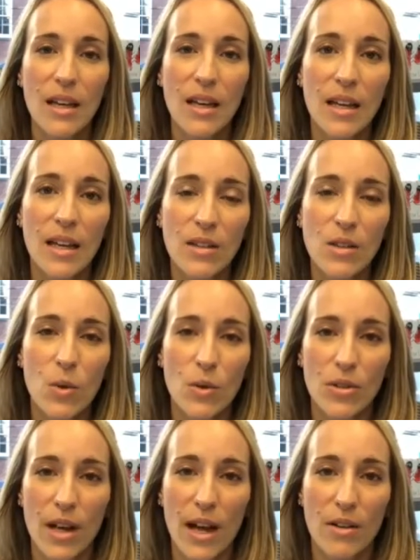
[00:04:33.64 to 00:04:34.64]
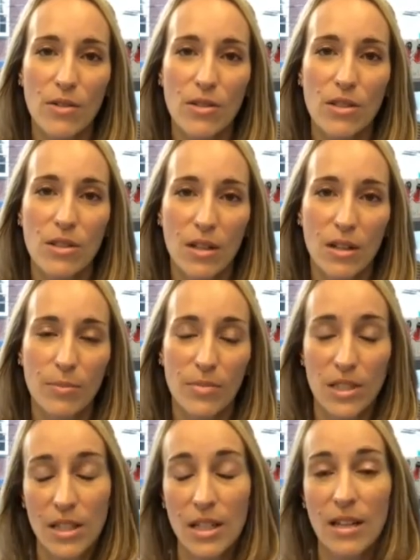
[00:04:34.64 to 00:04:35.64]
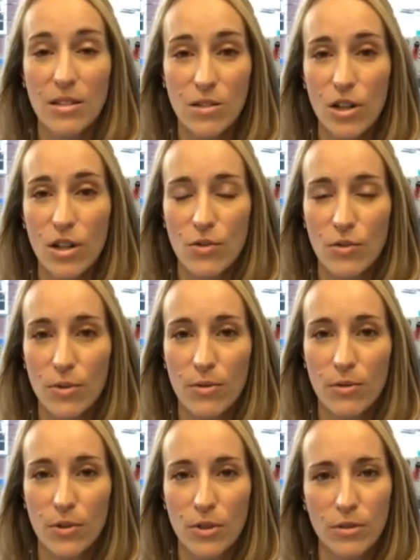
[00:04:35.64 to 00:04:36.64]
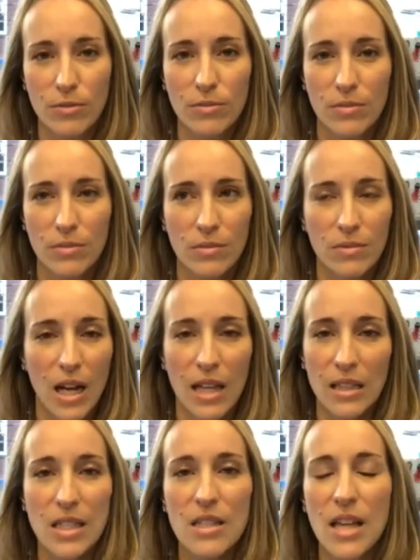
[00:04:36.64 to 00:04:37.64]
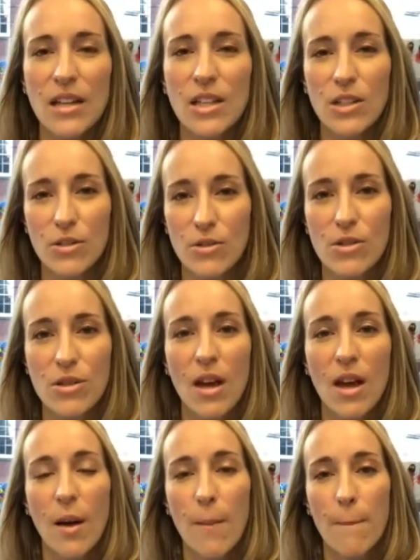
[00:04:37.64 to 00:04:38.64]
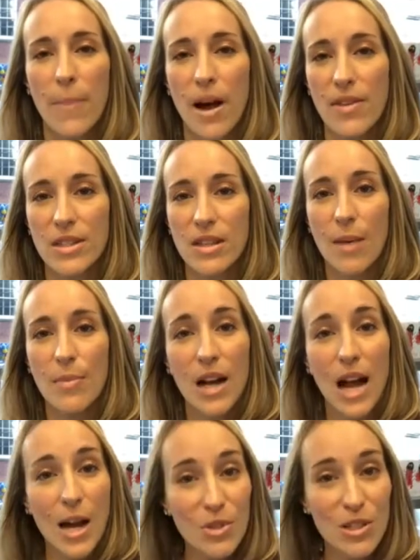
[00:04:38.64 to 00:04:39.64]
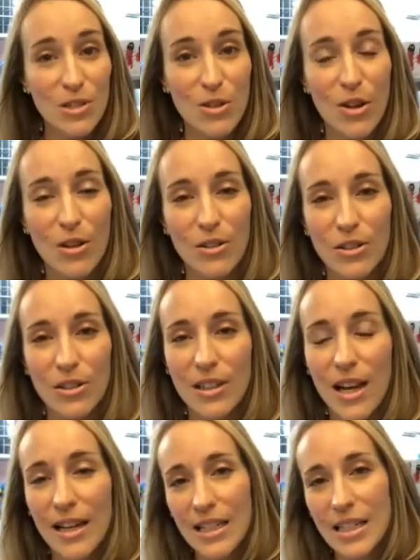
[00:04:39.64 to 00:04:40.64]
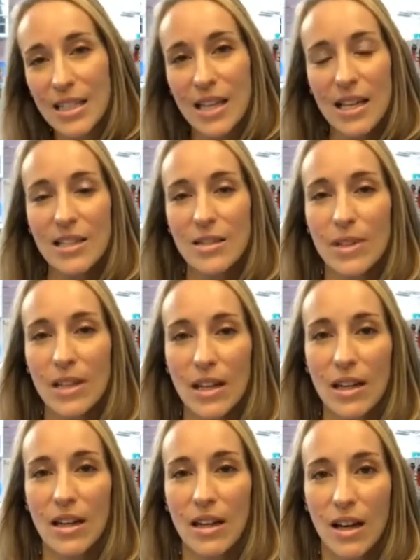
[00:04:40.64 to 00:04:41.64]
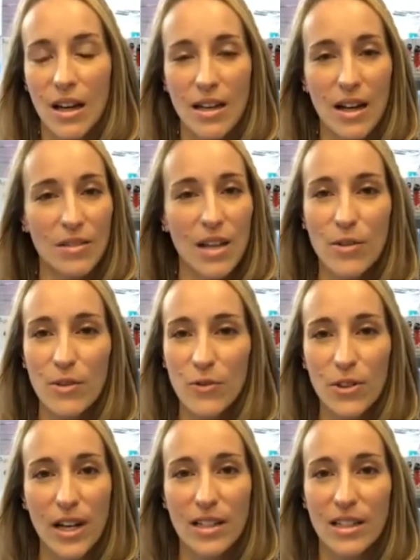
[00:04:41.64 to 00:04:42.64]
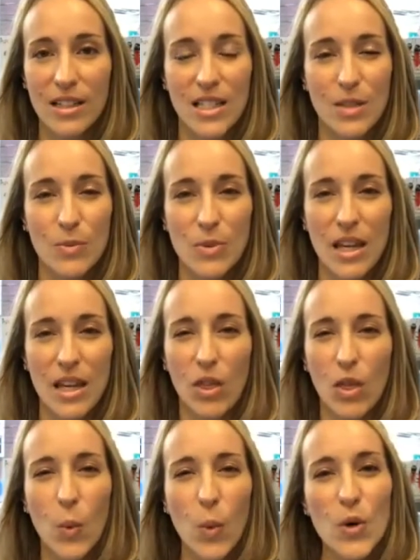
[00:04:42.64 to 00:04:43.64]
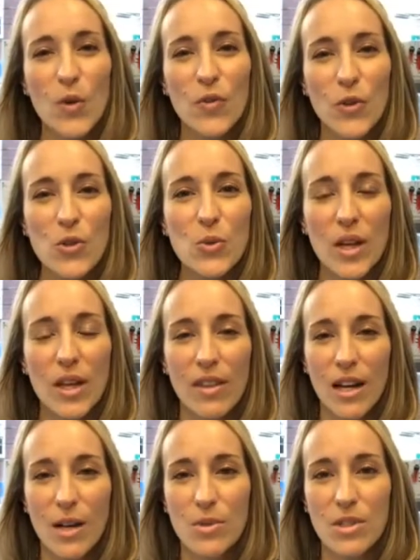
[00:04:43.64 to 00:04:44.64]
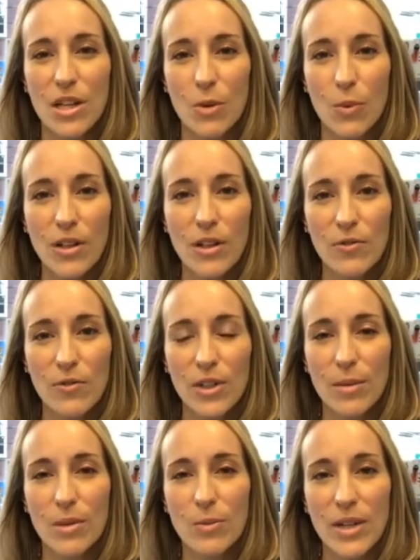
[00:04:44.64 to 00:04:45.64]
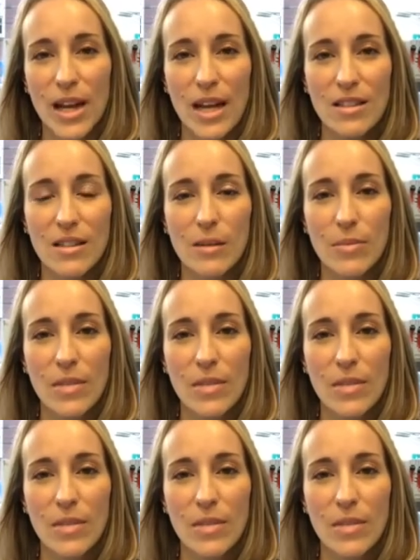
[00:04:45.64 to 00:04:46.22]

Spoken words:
in the courthouse sitting as a judge for at least 10 years by the time that I was his law clerk. And he said to me, and I'll never forget it because it was like the first week that I was there working for him, and we had some